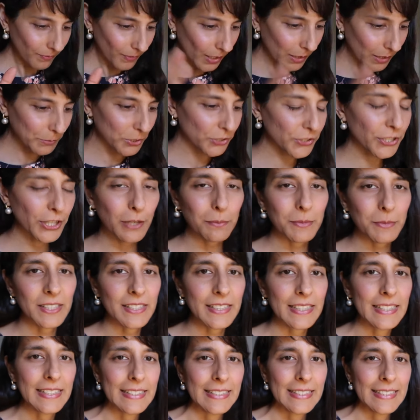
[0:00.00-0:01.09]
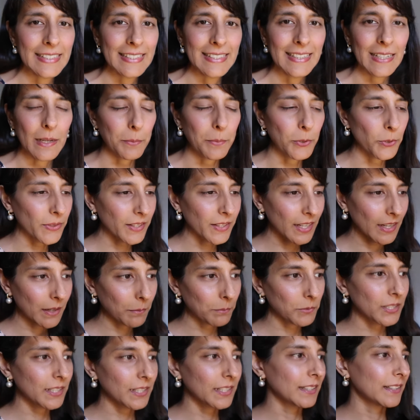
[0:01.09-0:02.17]
I'm determined. I put the
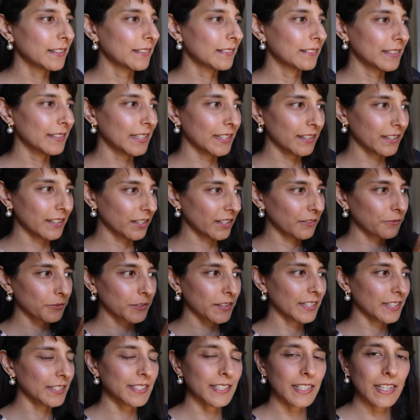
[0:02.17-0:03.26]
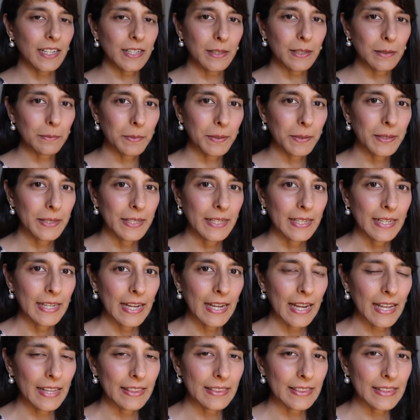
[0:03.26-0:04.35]
camera gear and I got everything set up,
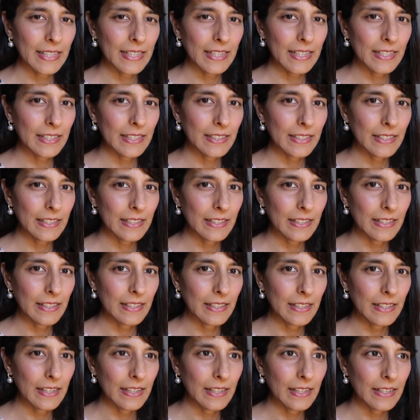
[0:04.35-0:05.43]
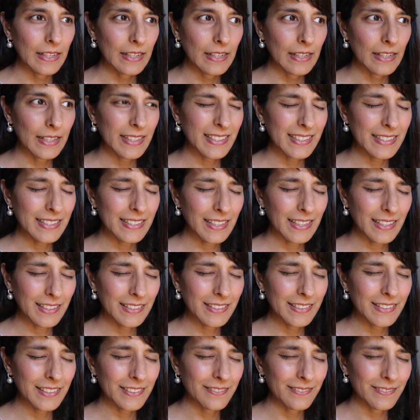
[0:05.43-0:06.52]
and then it
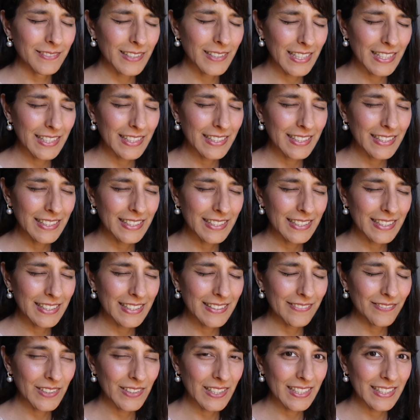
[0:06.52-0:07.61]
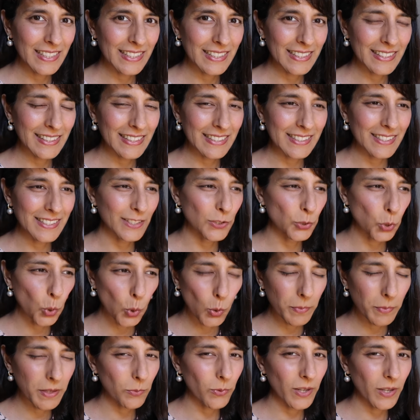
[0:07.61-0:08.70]
started to rain, and I'm like, this
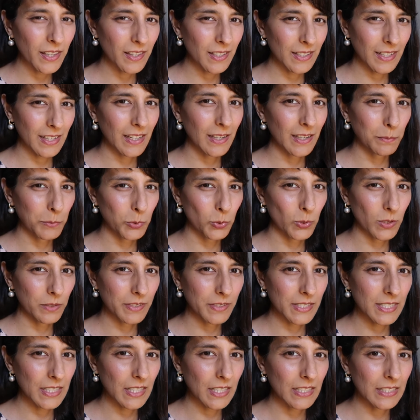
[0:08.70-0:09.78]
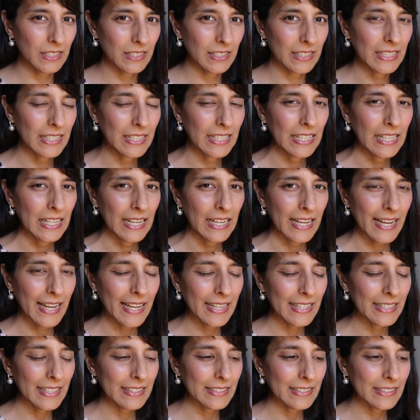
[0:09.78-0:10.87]
stormy weather came all of a sudden.
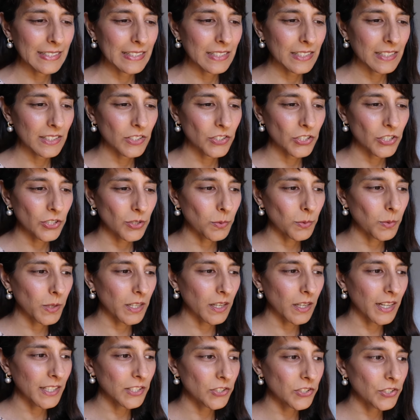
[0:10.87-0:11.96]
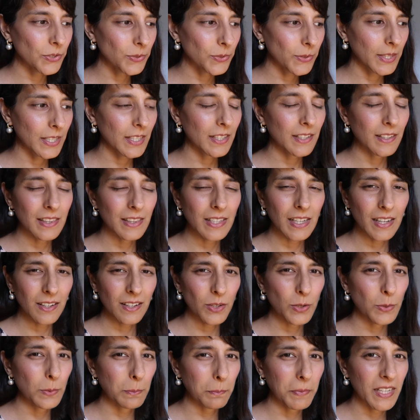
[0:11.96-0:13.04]
And do you know what, I do think that
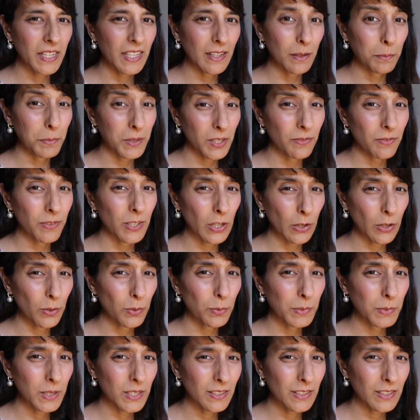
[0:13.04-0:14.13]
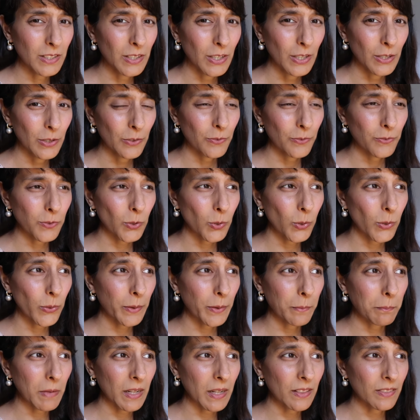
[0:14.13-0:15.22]
could be a bit of an omen for
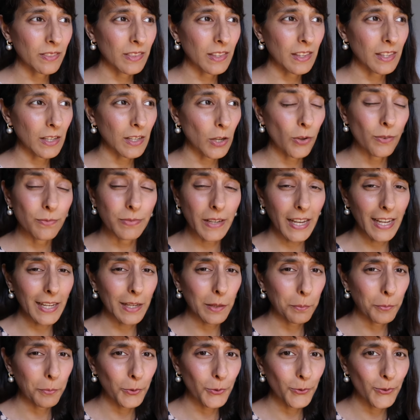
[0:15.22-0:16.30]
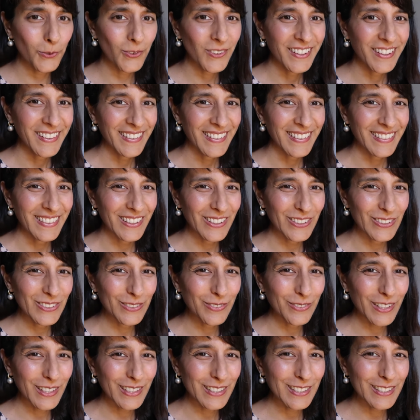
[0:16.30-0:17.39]
the month of April. Those
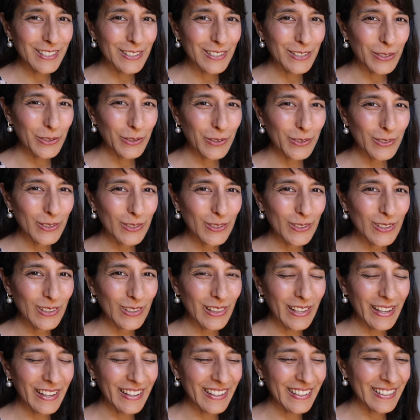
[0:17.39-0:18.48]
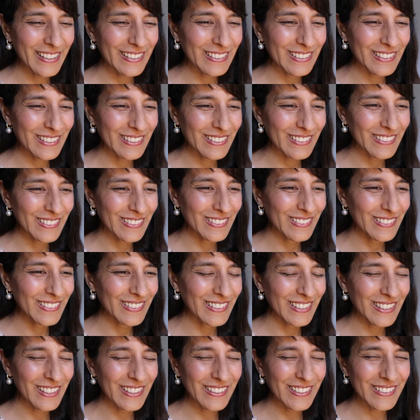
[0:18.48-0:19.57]
of us who like to,
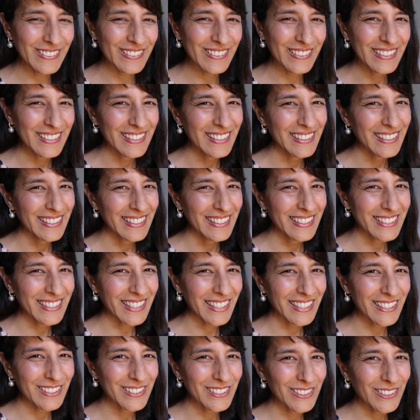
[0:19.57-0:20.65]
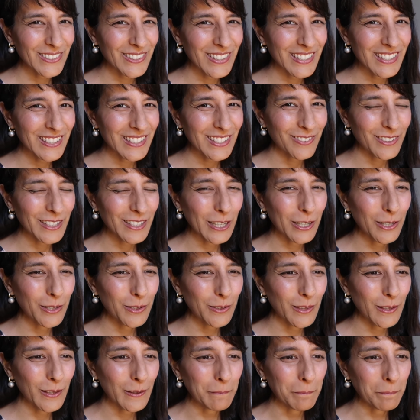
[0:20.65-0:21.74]
you know, study Jyotish, we know
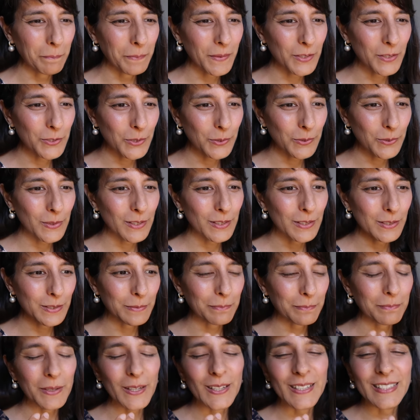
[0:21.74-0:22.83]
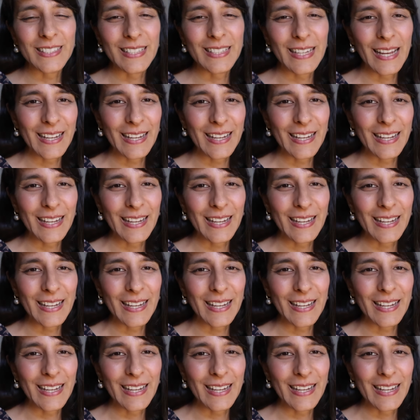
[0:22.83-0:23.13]
that a Jyotish person